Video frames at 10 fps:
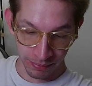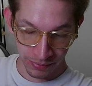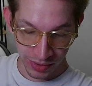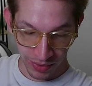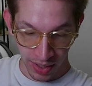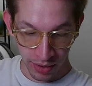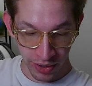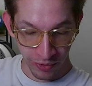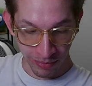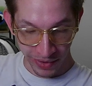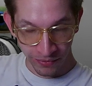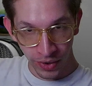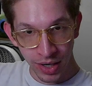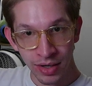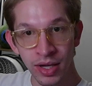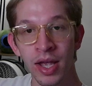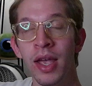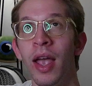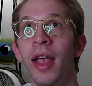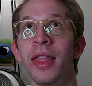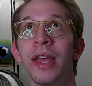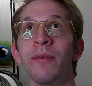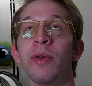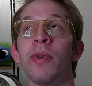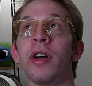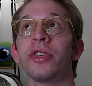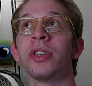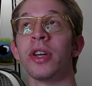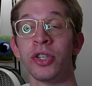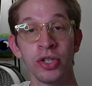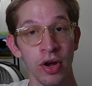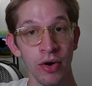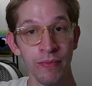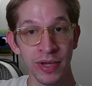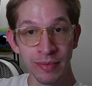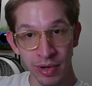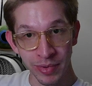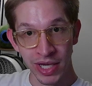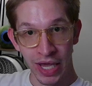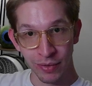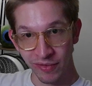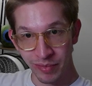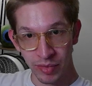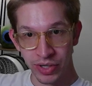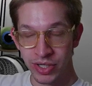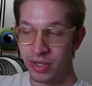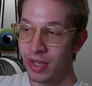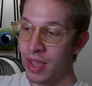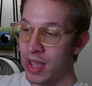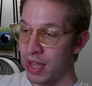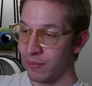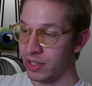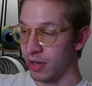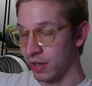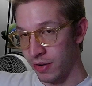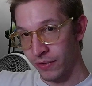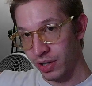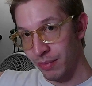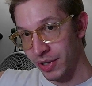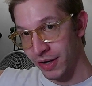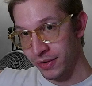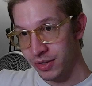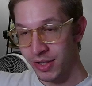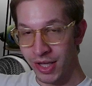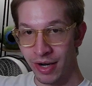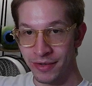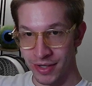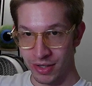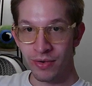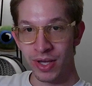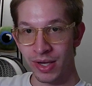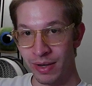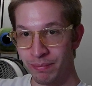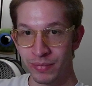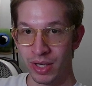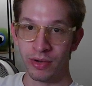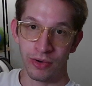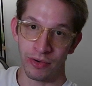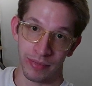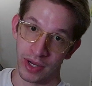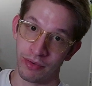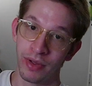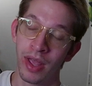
So I hung out with my friend, and then we watched a show, Bee and Puppy Cat, that we've been watching, and we just hung out for a couple hours, and then I was like, okay, I'm gonna go home now.